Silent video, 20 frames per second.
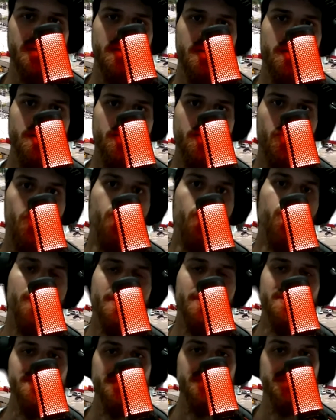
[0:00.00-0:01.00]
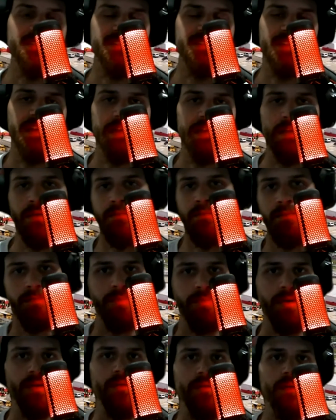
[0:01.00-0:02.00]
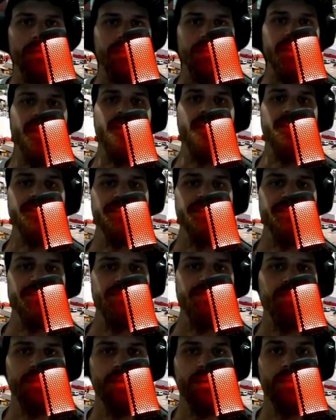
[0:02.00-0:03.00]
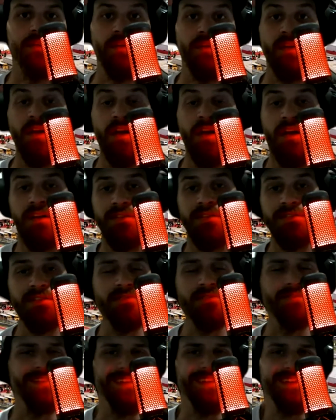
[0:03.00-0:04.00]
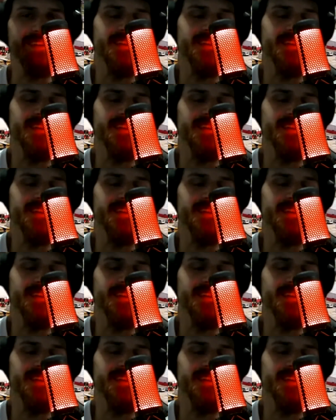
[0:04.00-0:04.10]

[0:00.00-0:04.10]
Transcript: 1 stadium, but LA Galaxy 2 playing there. So it